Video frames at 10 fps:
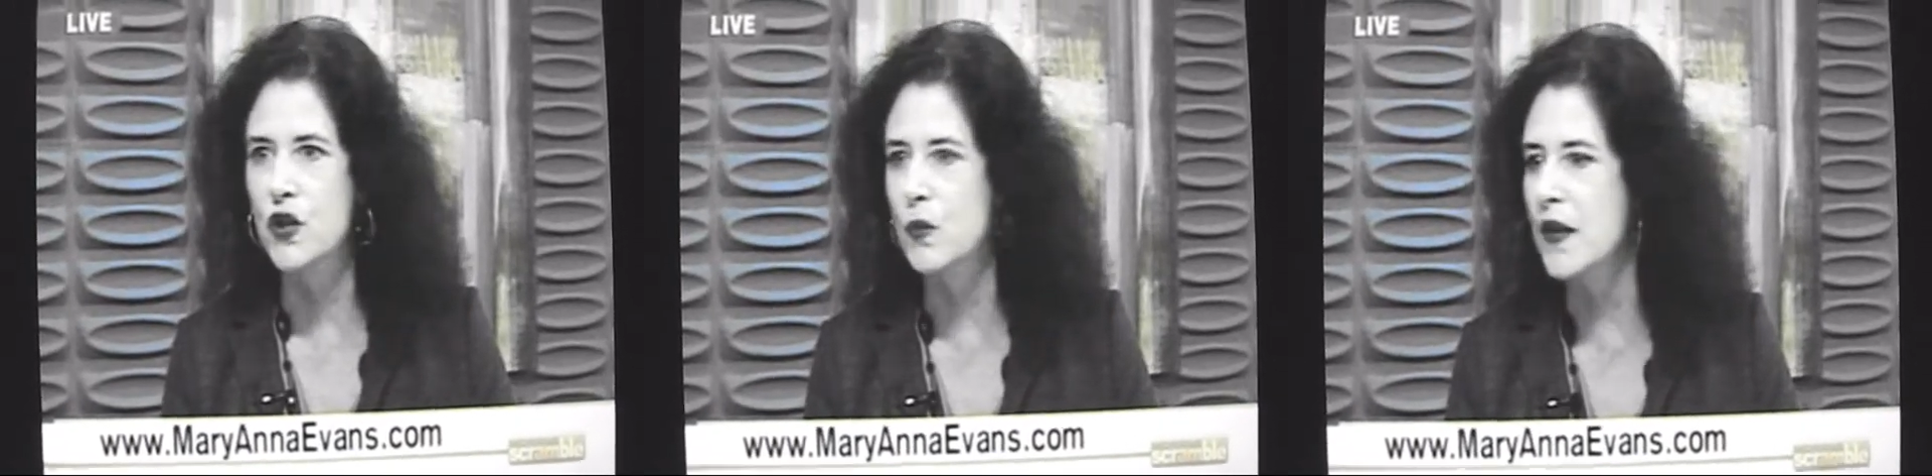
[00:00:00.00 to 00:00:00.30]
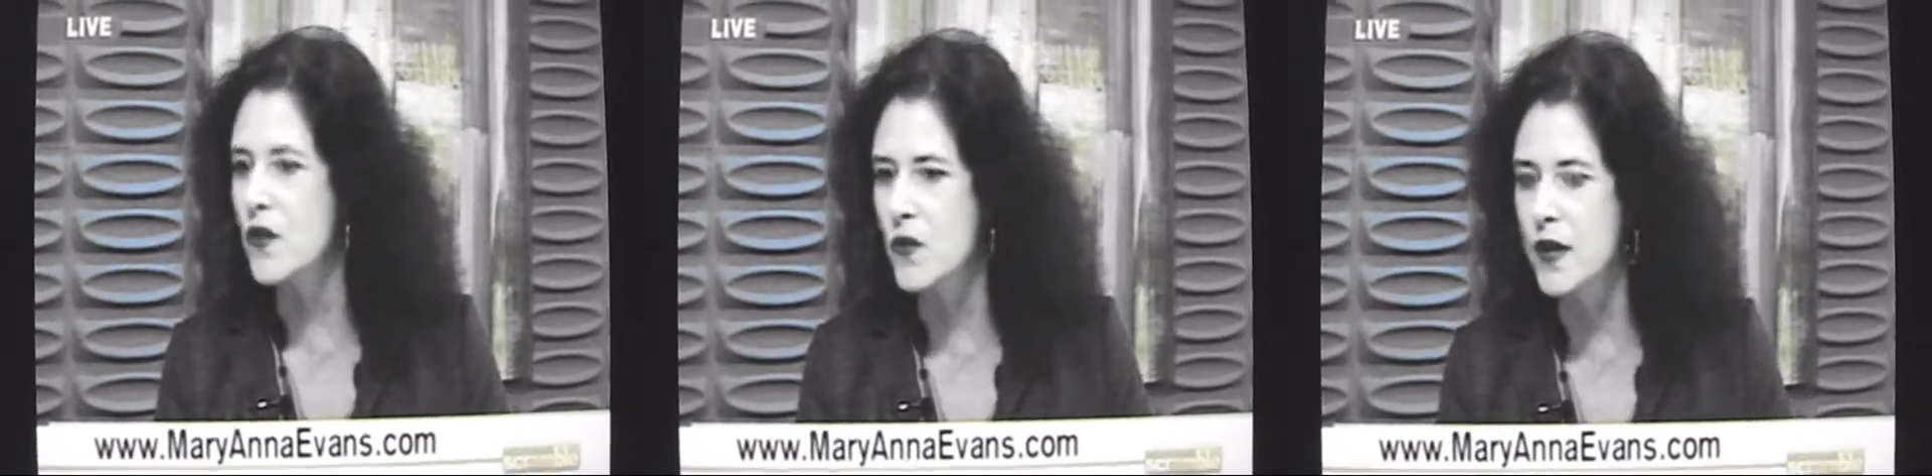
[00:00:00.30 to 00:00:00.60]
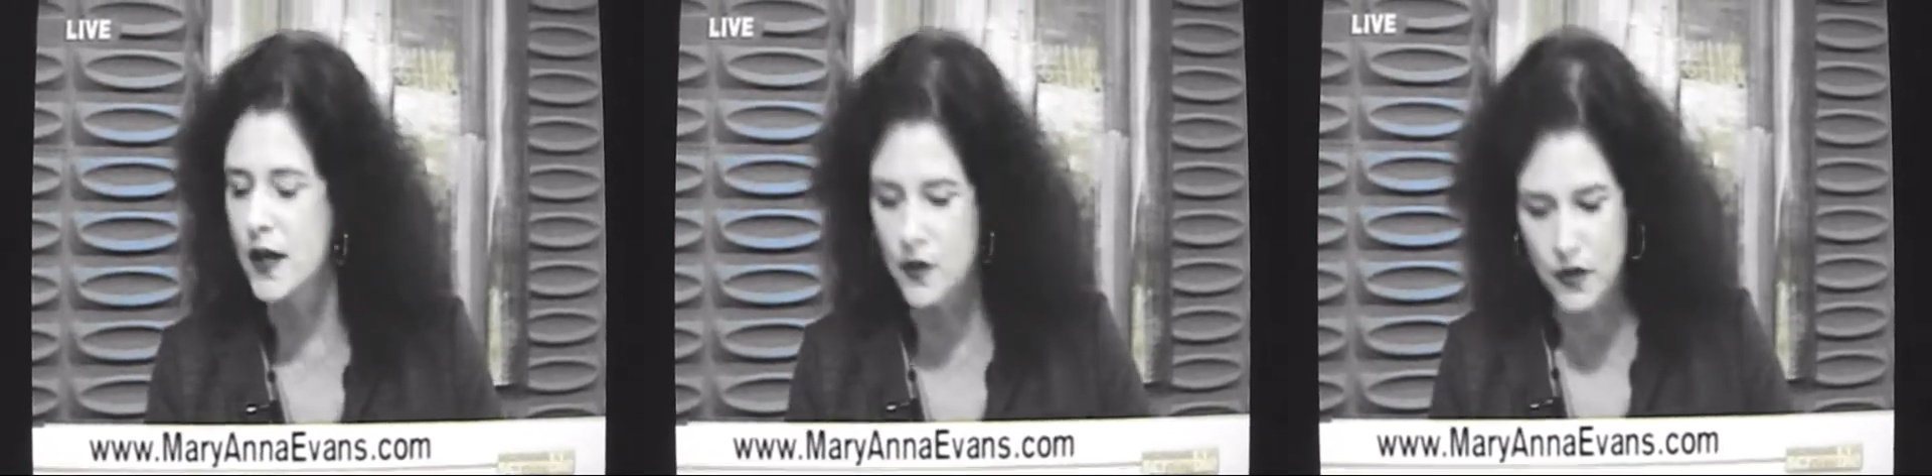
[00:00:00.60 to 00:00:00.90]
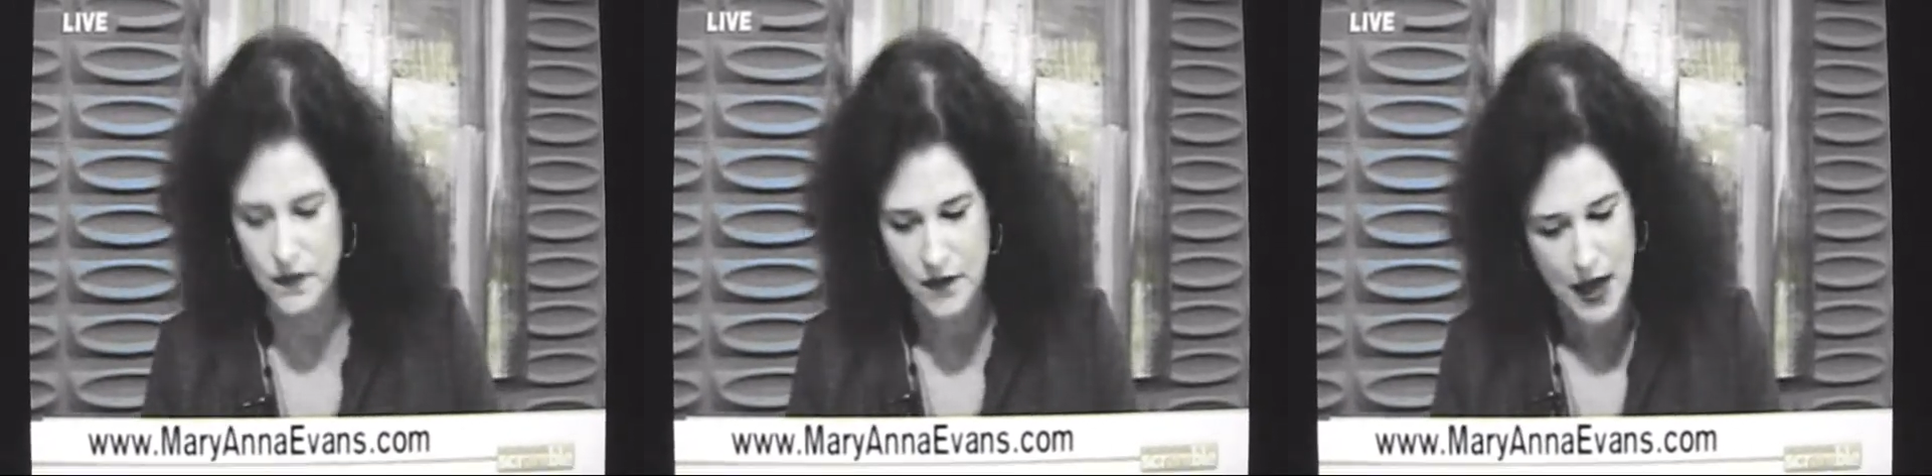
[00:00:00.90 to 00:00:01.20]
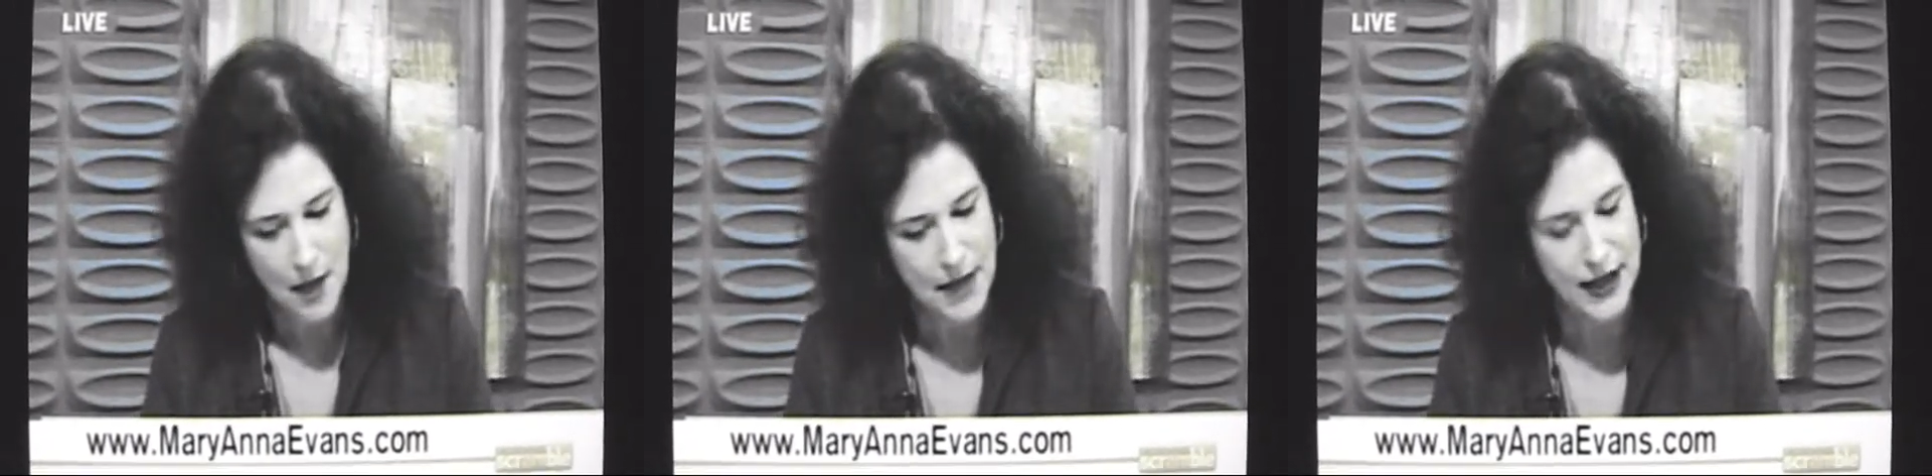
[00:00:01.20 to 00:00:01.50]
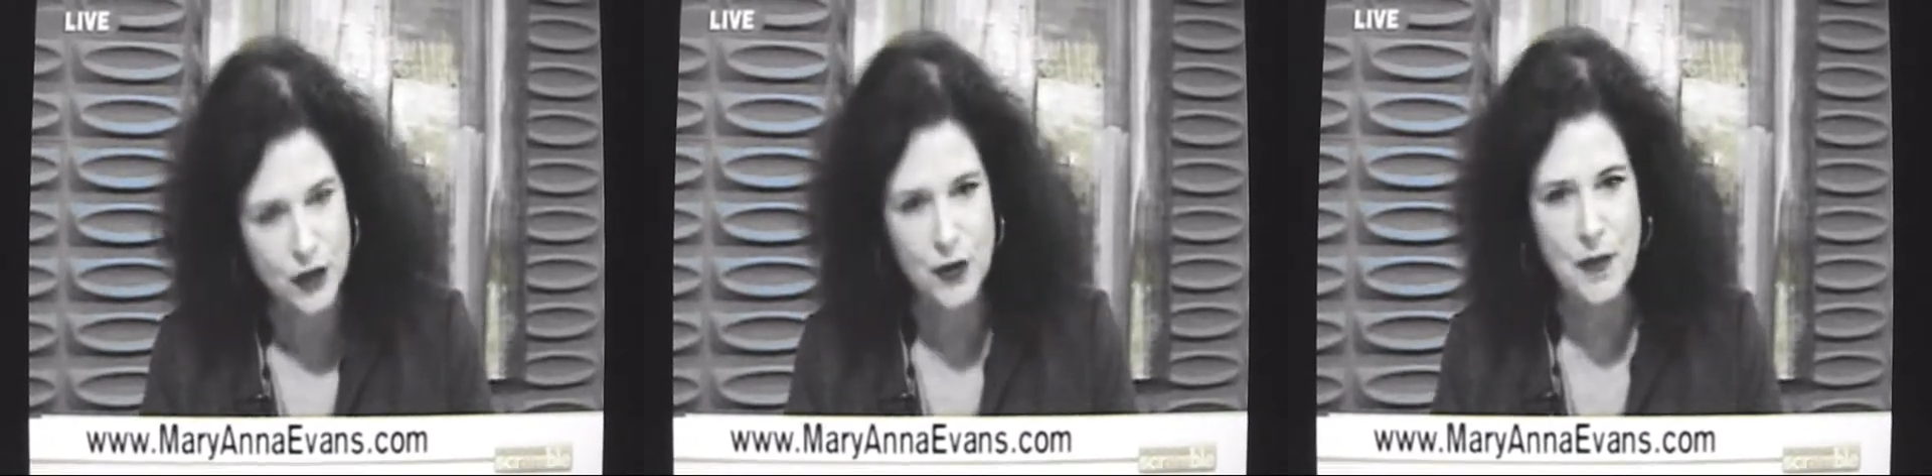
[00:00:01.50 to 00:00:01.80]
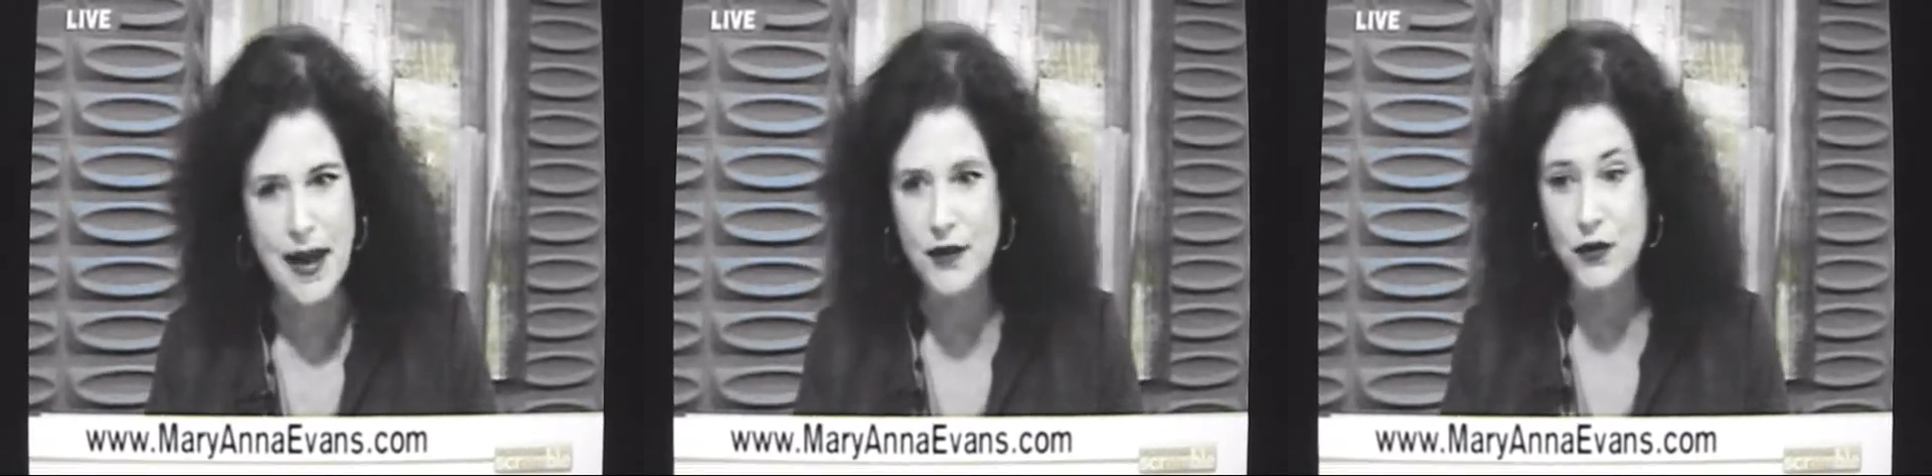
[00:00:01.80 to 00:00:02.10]
You spend 300
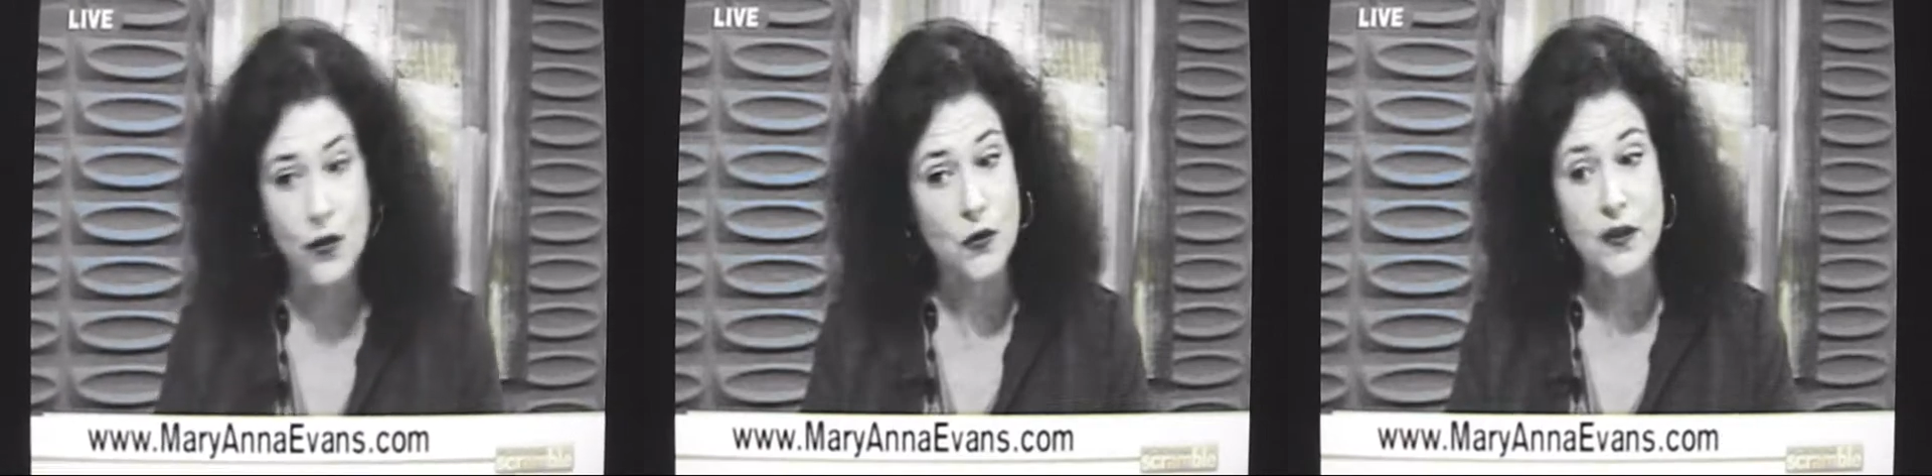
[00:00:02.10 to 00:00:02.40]
manuscript pages going, well,